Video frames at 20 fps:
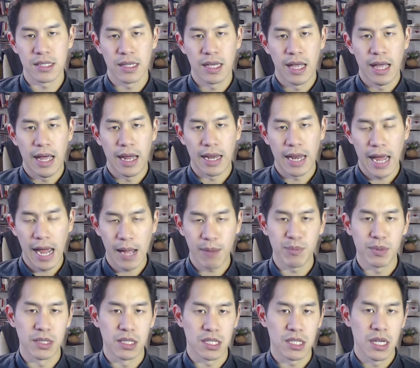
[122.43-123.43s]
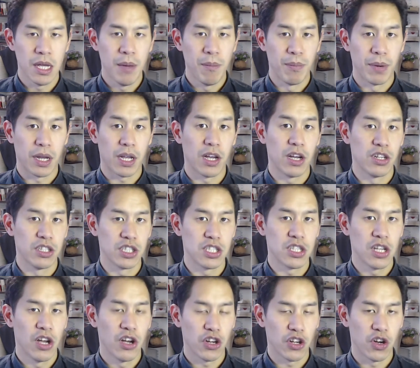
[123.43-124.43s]
and happens because
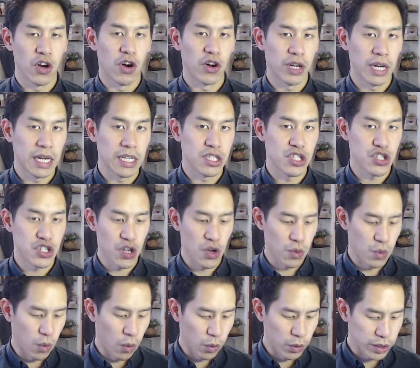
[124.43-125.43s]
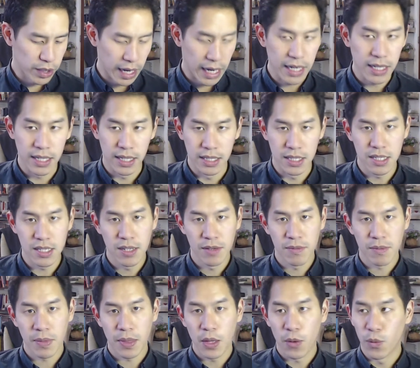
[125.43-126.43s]
God has so ordained it.
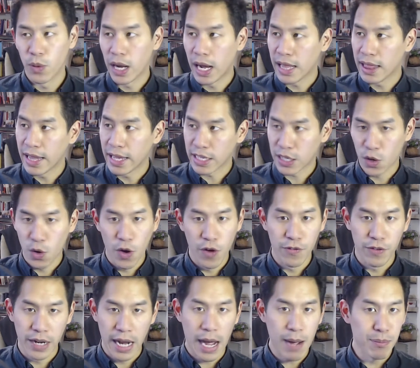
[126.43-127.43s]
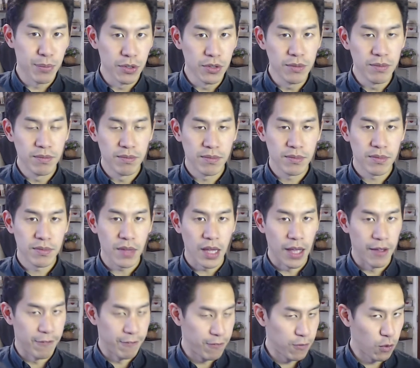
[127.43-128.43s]
When I let go of an apple, it
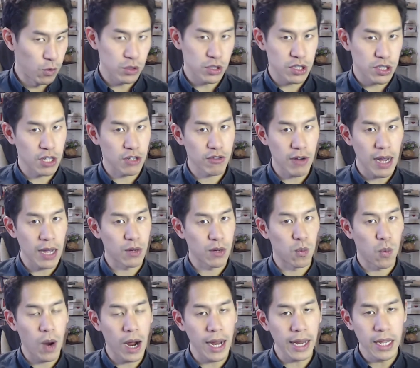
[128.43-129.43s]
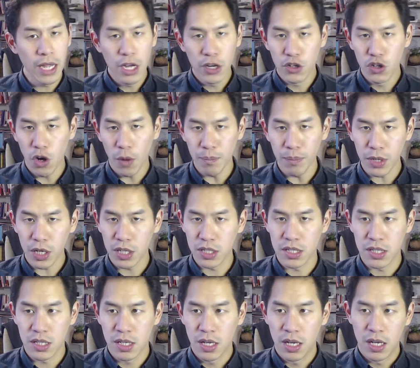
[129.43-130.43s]
falls to the ground. Why? Not because
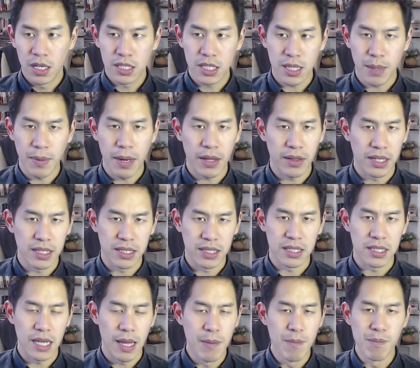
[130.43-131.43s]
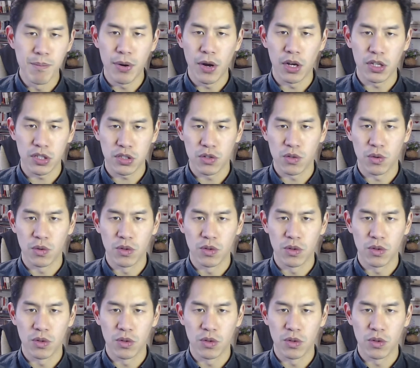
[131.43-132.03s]
somehow there's this impersonal